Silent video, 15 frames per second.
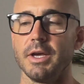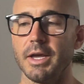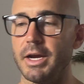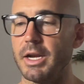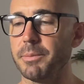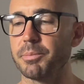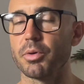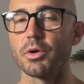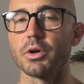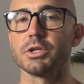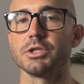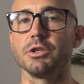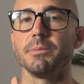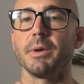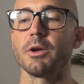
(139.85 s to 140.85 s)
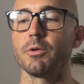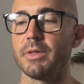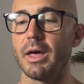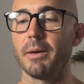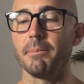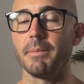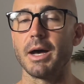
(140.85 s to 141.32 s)
Any progress you make
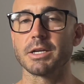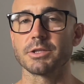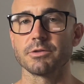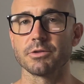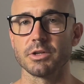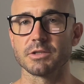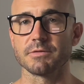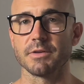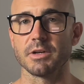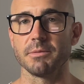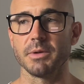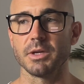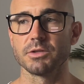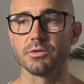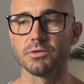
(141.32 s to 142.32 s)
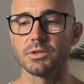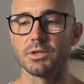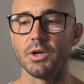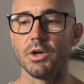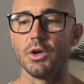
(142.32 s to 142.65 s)
without mastering those fundamentals,